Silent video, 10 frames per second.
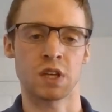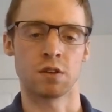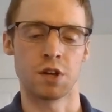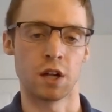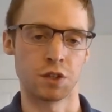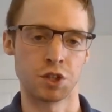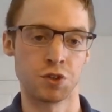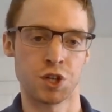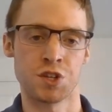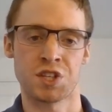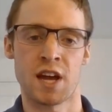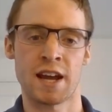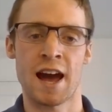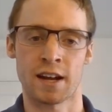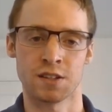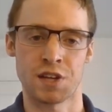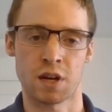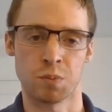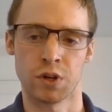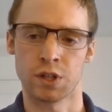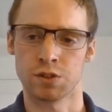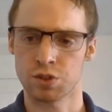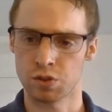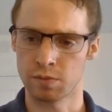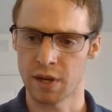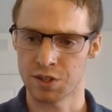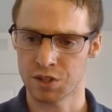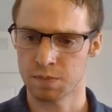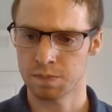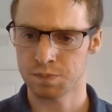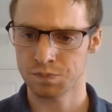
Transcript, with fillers: Nutley, New Jersey at Hackensack Meridian School of Medicine.